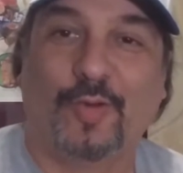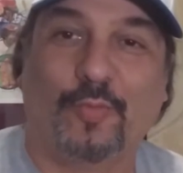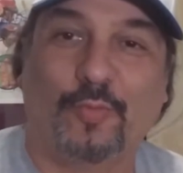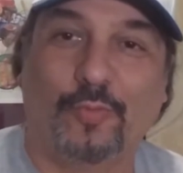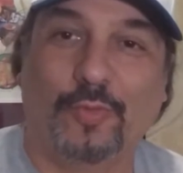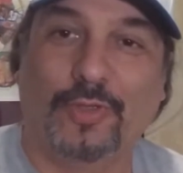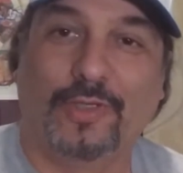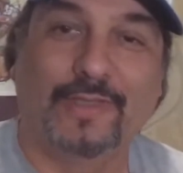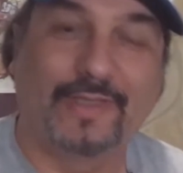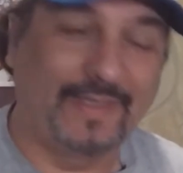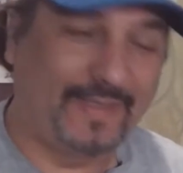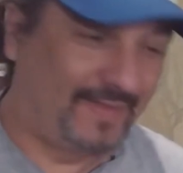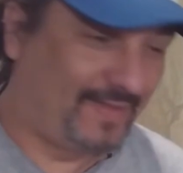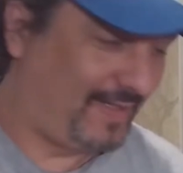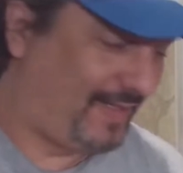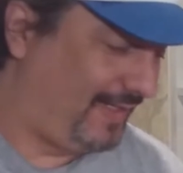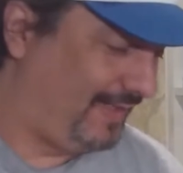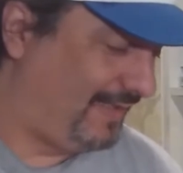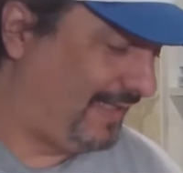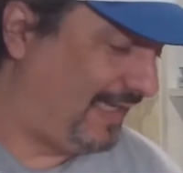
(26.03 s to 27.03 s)
Really
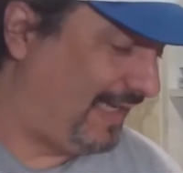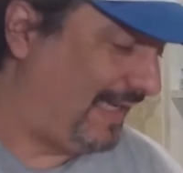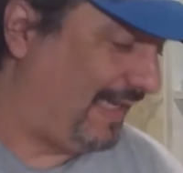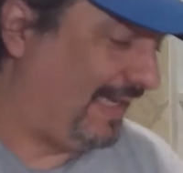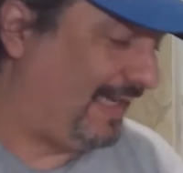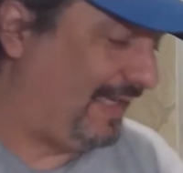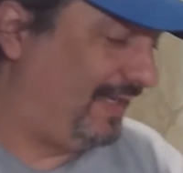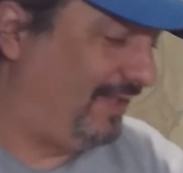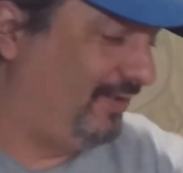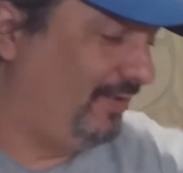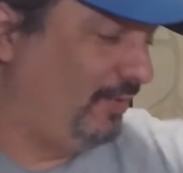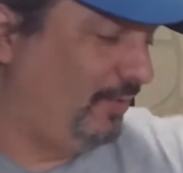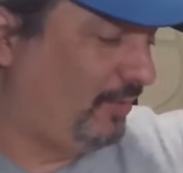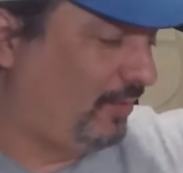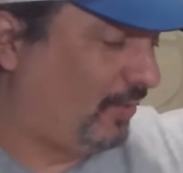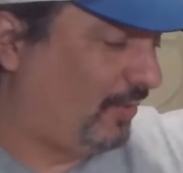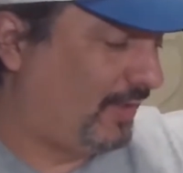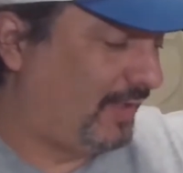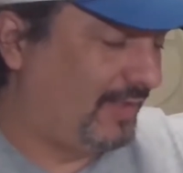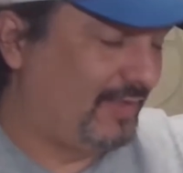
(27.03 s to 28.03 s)
excited to add a new
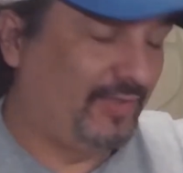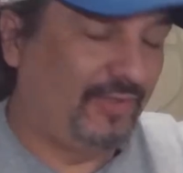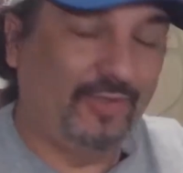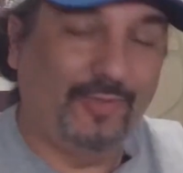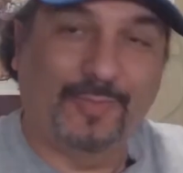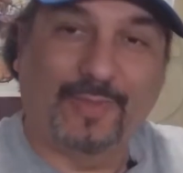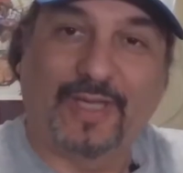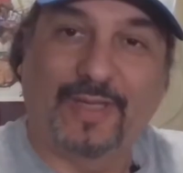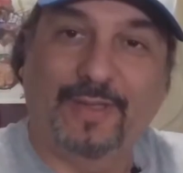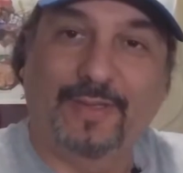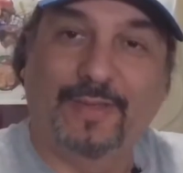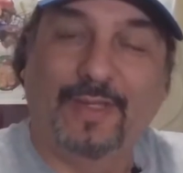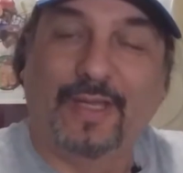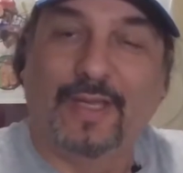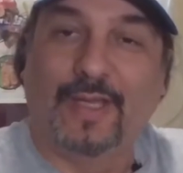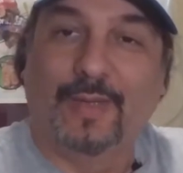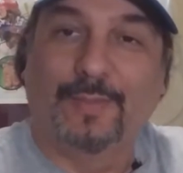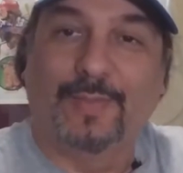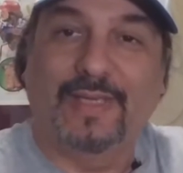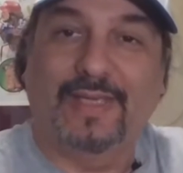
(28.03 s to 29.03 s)
card to my
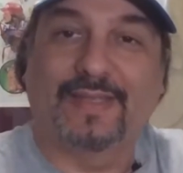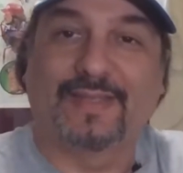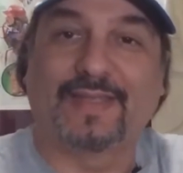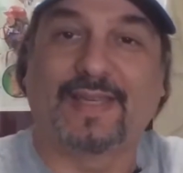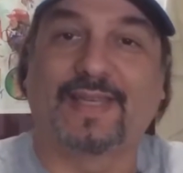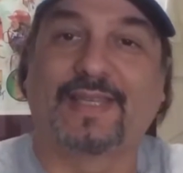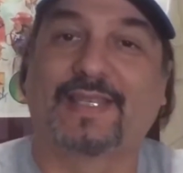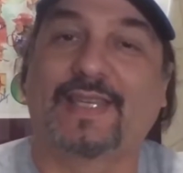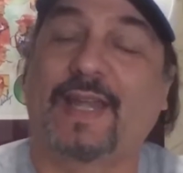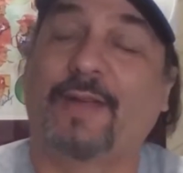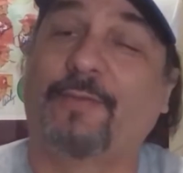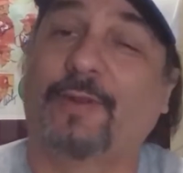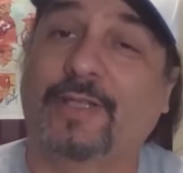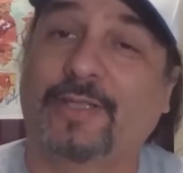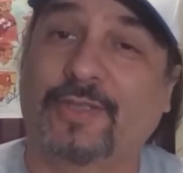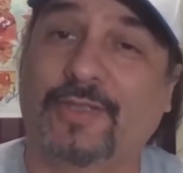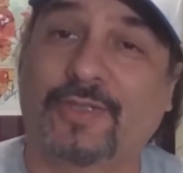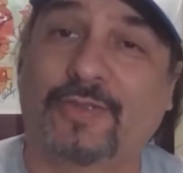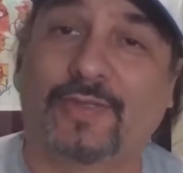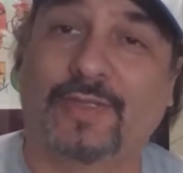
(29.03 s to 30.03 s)
PSA set
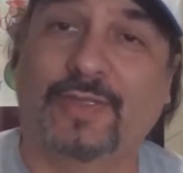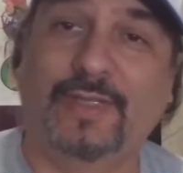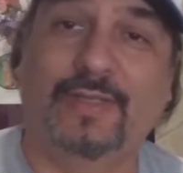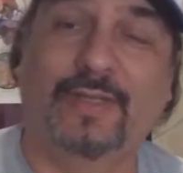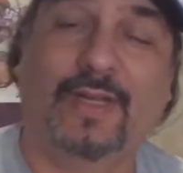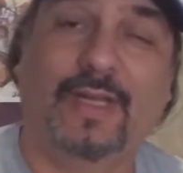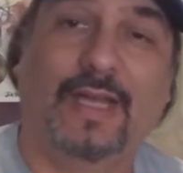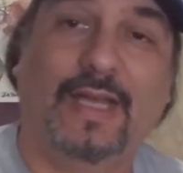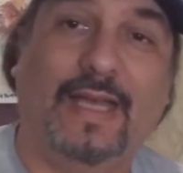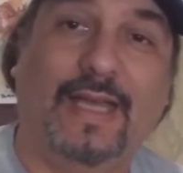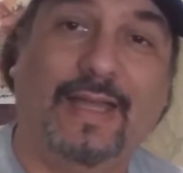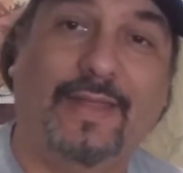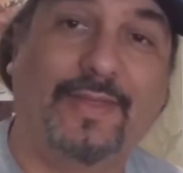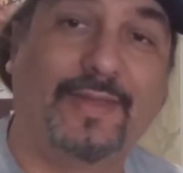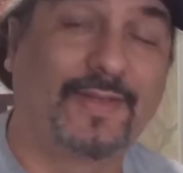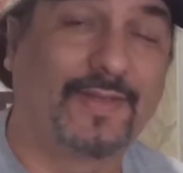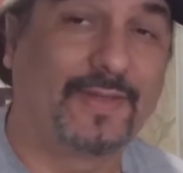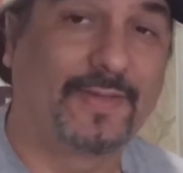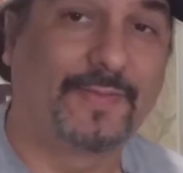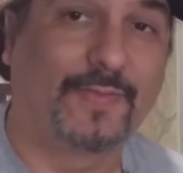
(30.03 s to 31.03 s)
registry.
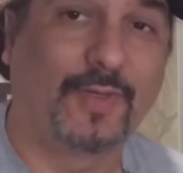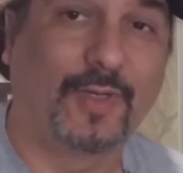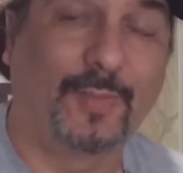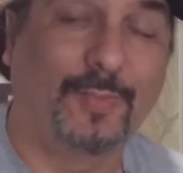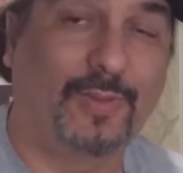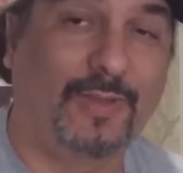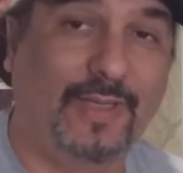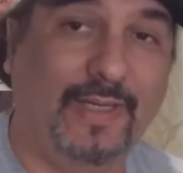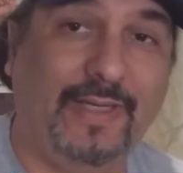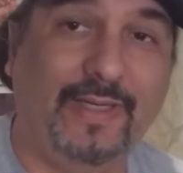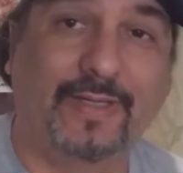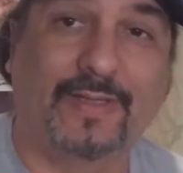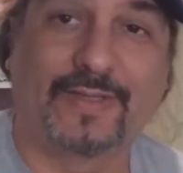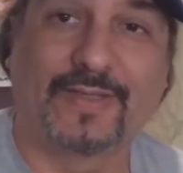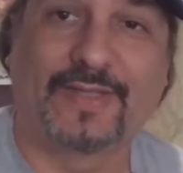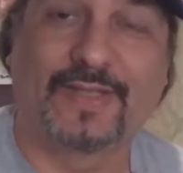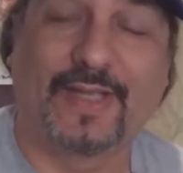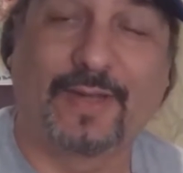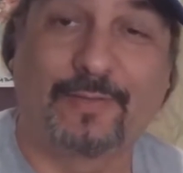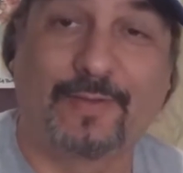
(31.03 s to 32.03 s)
This is for a player
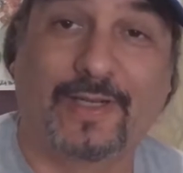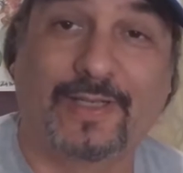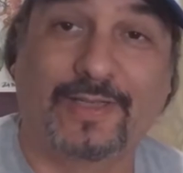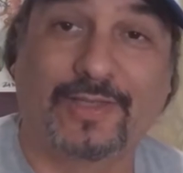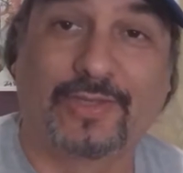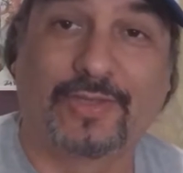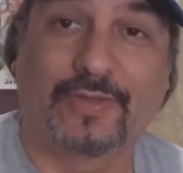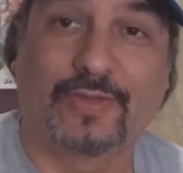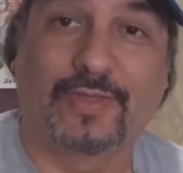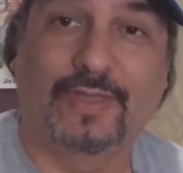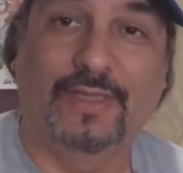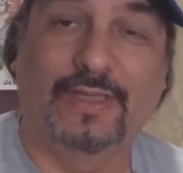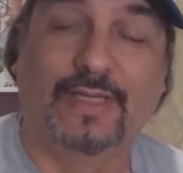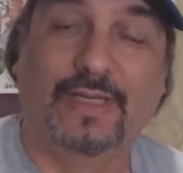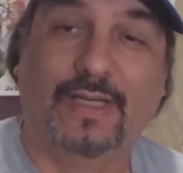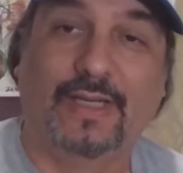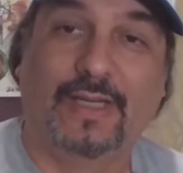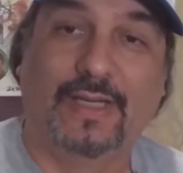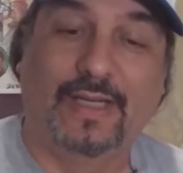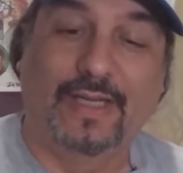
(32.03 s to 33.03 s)
set registry,
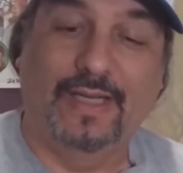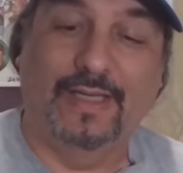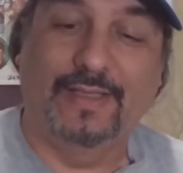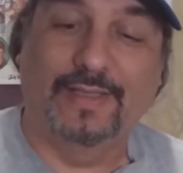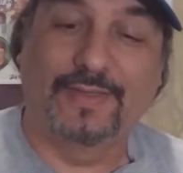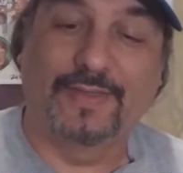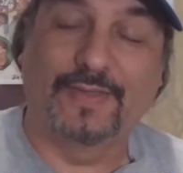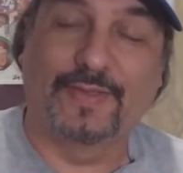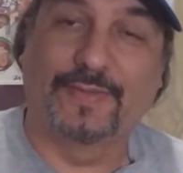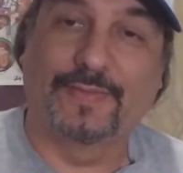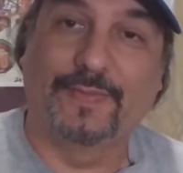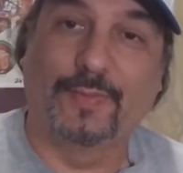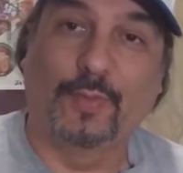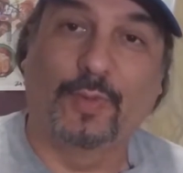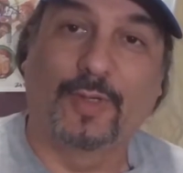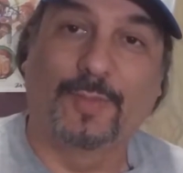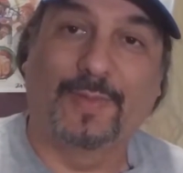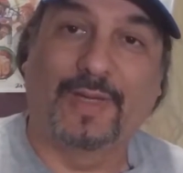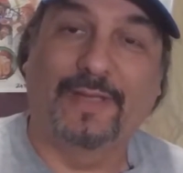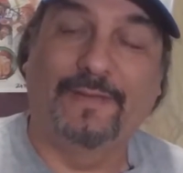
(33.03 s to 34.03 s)
and this is
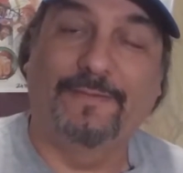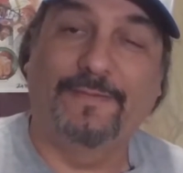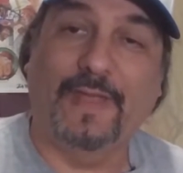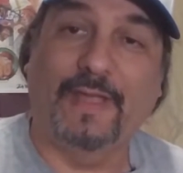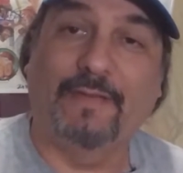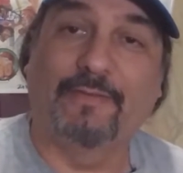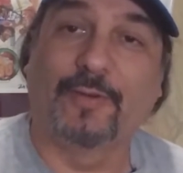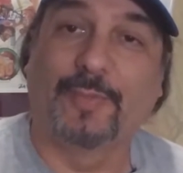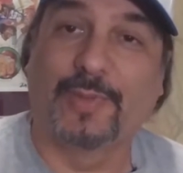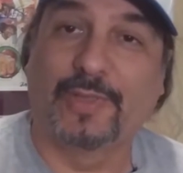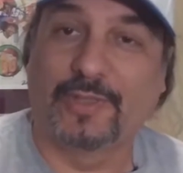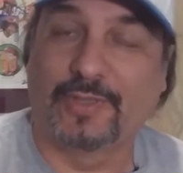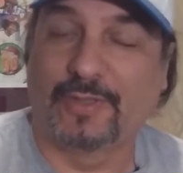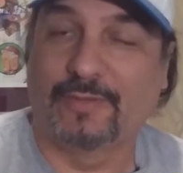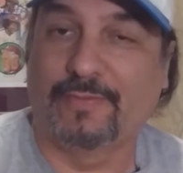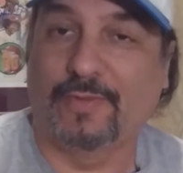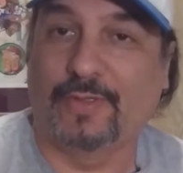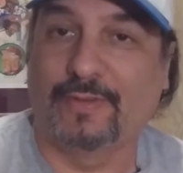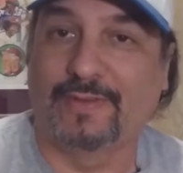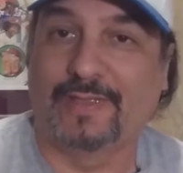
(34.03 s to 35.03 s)
for my favorite pitcher
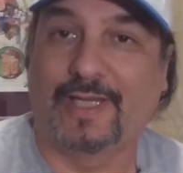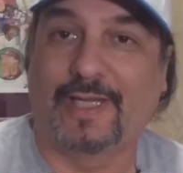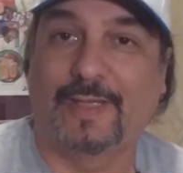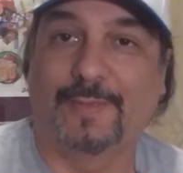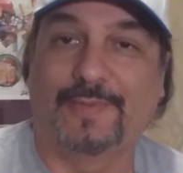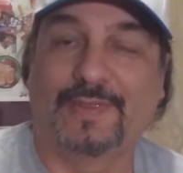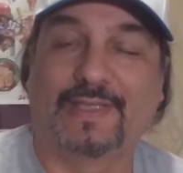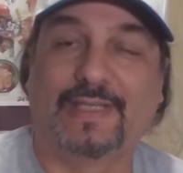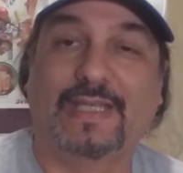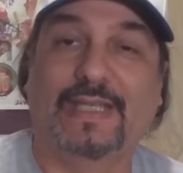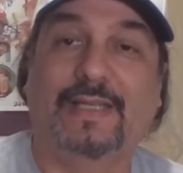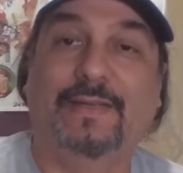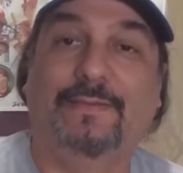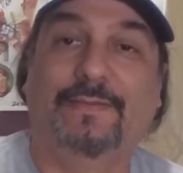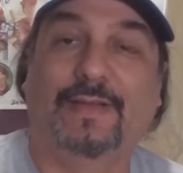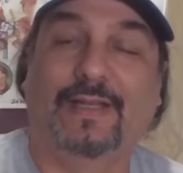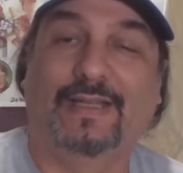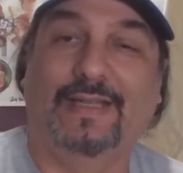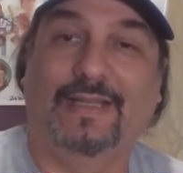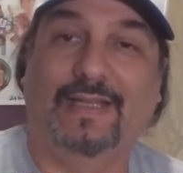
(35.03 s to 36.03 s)
of all time, Steve
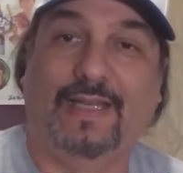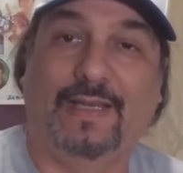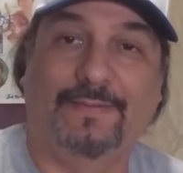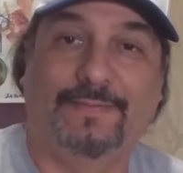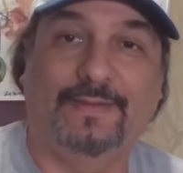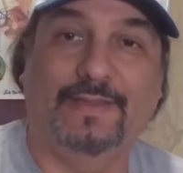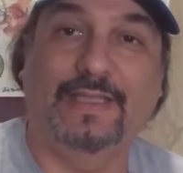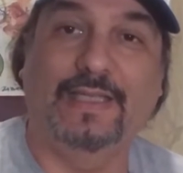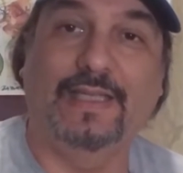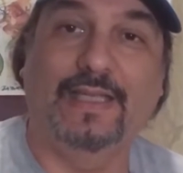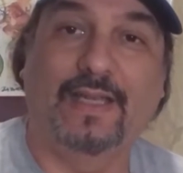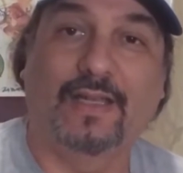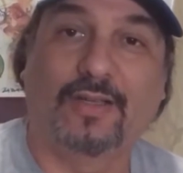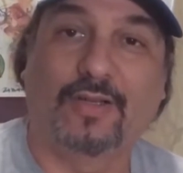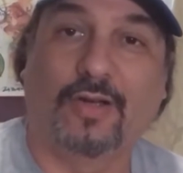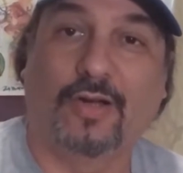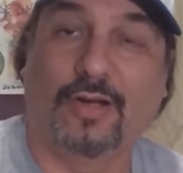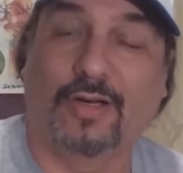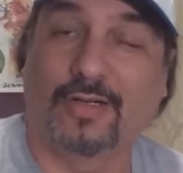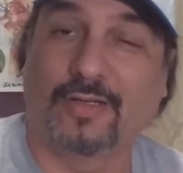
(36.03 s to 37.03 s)
Lefty
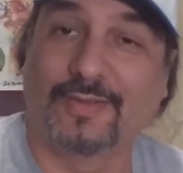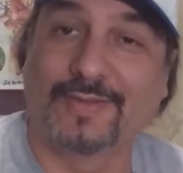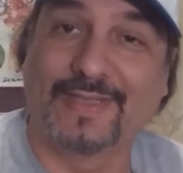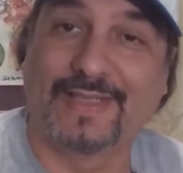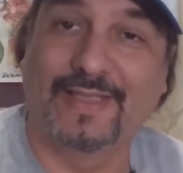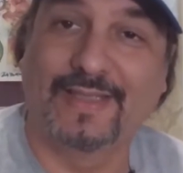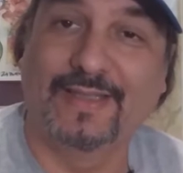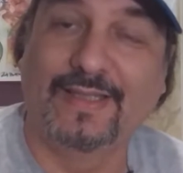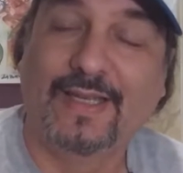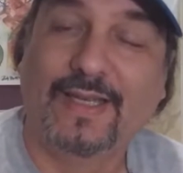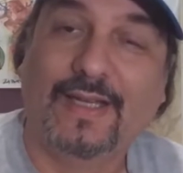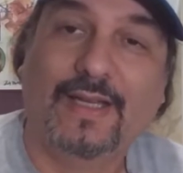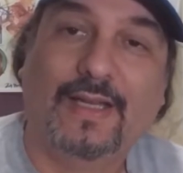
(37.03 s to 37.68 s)
Carlton.